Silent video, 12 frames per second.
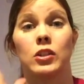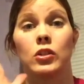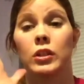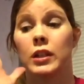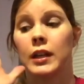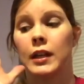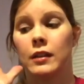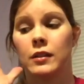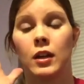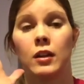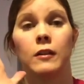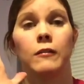You're going to get a
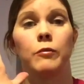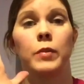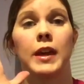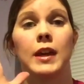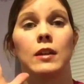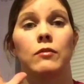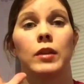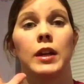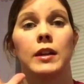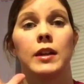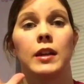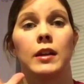ton of pain
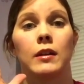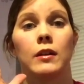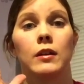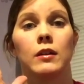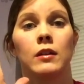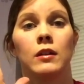right here